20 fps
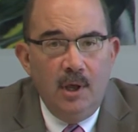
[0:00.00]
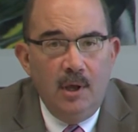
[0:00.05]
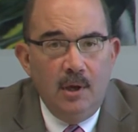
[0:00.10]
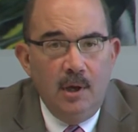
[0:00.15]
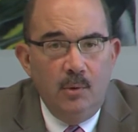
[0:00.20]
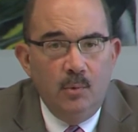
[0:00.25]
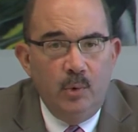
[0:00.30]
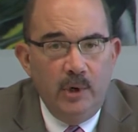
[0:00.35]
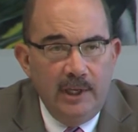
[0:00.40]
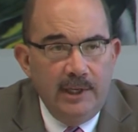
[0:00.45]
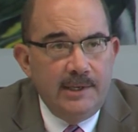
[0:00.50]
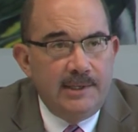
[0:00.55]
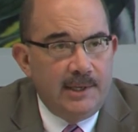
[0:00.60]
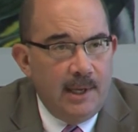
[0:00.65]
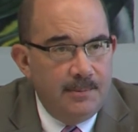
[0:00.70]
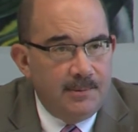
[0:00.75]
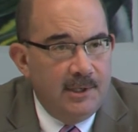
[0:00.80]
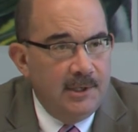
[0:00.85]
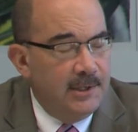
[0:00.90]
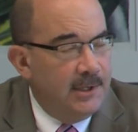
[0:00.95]
uh, really
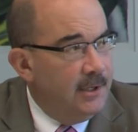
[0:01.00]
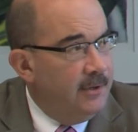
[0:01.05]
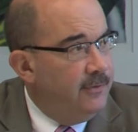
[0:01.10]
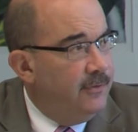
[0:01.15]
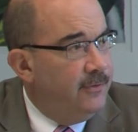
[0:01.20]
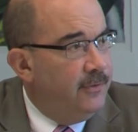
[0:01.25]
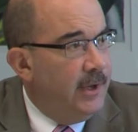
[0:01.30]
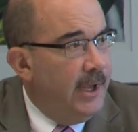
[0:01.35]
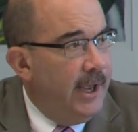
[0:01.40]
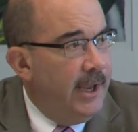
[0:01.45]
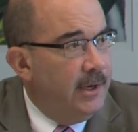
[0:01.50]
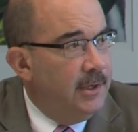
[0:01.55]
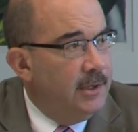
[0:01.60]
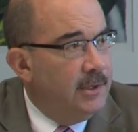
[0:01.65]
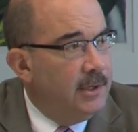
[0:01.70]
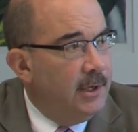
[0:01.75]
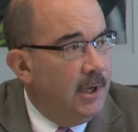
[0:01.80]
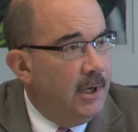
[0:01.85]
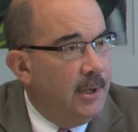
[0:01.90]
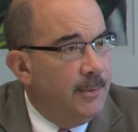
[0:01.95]
substantive
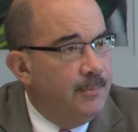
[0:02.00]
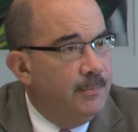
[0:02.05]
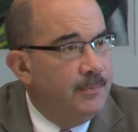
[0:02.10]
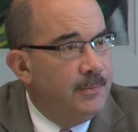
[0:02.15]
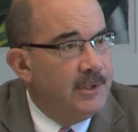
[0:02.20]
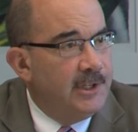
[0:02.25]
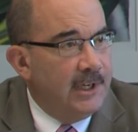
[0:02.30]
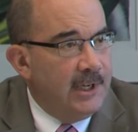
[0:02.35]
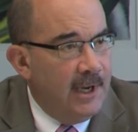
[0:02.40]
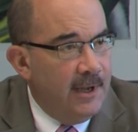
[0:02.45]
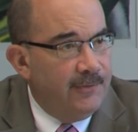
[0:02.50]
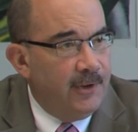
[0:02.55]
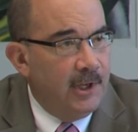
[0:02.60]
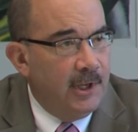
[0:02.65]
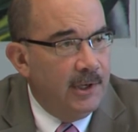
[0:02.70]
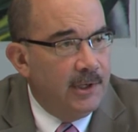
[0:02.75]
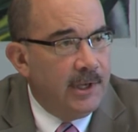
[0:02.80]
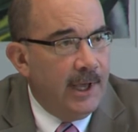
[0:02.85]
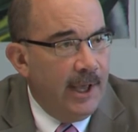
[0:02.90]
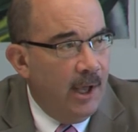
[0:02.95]
and um,
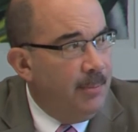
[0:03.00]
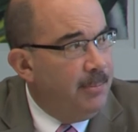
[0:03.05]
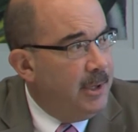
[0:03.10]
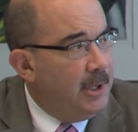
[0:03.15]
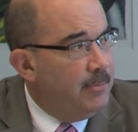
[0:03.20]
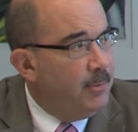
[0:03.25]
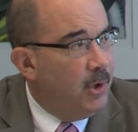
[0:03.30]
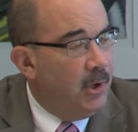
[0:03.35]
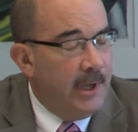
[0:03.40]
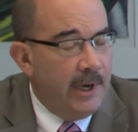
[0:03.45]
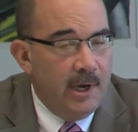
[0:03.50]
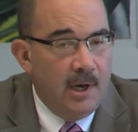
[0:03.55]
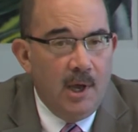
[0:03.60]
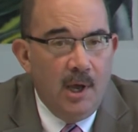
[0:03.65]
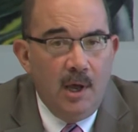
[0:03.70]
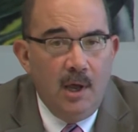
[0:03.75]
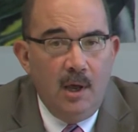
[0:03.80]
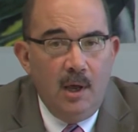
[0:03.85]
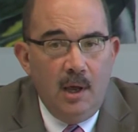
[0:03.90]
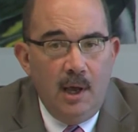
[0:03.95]
significant to help people. And
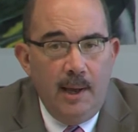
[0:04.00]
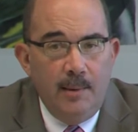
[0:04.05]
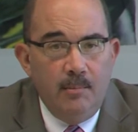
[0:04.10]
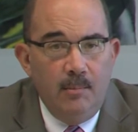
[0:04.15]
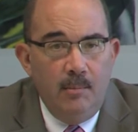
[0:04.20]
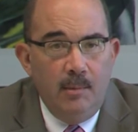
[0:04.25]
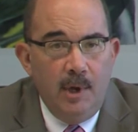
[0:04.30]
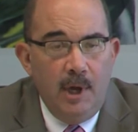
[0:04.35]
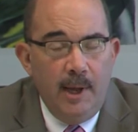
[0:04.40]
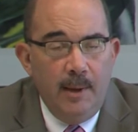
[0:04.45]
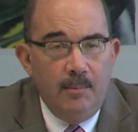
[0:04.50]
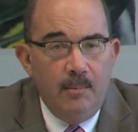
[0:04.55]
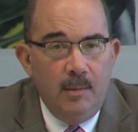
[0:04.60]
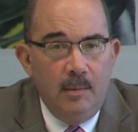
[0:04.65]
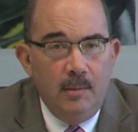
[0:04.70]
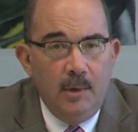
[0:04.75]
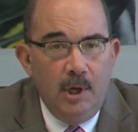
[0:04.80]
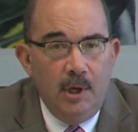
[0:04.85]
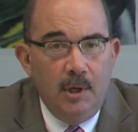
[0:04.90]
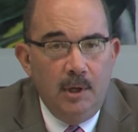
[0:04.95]
I'm,
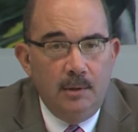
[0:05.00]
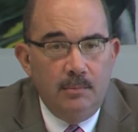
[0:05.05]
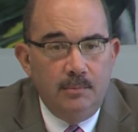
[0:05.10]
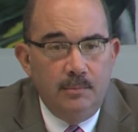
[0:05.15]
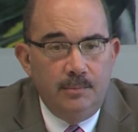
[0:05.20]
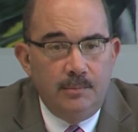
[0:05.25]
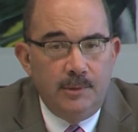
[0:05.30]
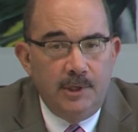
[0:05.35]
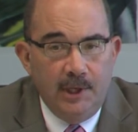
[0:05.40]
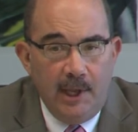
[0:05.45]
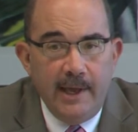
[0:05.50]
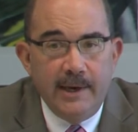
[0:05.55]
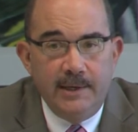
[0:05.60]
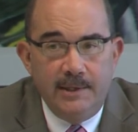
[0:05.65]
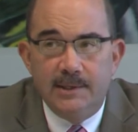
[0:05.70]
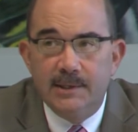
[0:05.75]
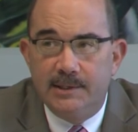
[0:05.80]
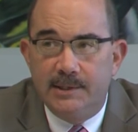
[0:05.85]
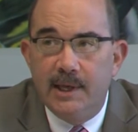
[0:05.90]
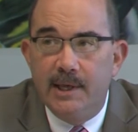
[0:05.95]
I'm uh, delighted
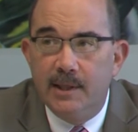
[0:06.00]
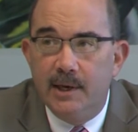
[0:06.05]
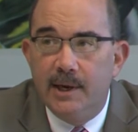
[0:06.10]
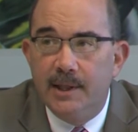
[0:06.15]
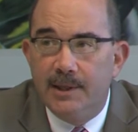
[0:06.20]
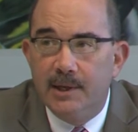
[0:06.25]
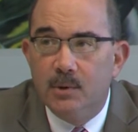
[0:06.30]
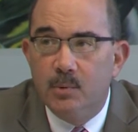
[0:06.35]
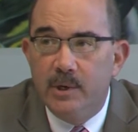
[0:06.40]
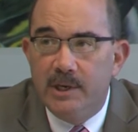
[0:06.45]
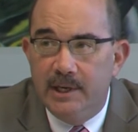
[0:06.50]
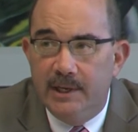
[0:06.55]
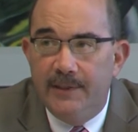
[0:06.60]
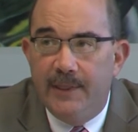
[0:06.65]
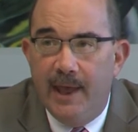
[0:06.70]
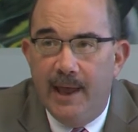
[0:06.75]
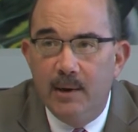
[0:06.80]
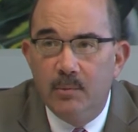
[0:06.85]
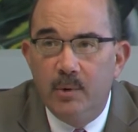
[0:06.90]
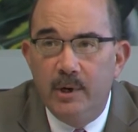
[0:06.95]
to say that I think we did
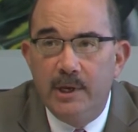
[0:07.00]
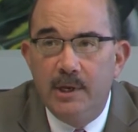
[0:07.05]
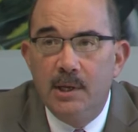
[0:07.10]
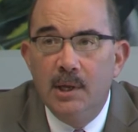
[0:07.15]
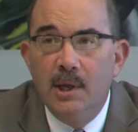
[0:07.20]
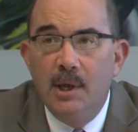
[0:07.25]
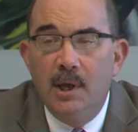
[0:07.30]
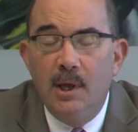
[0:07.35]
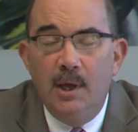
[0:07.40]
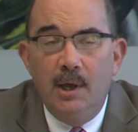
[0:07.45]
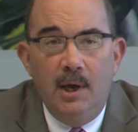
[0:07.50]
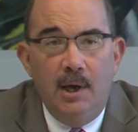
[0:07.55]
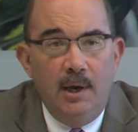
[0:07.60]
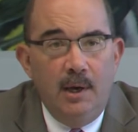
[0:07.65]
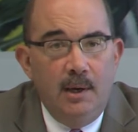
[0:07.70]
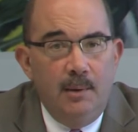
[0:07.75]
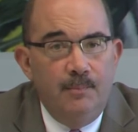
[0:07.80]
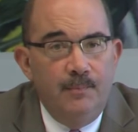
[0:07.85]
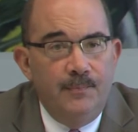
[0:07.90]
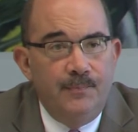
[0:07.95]
that. We,
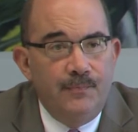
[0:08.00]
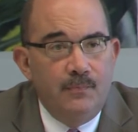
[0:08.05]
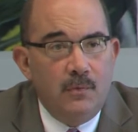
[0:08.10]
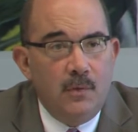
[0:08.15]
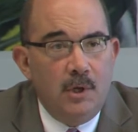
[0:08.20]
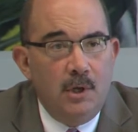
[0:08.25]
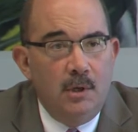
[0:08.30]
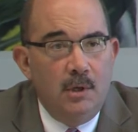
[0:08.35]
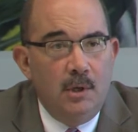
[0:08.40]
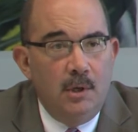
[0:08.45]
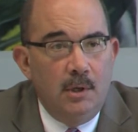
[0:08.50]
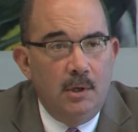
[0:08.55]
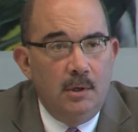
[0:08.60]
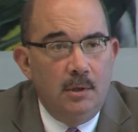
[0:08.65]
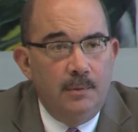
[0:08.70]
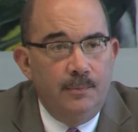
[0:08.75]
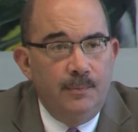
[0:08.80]
um, uh,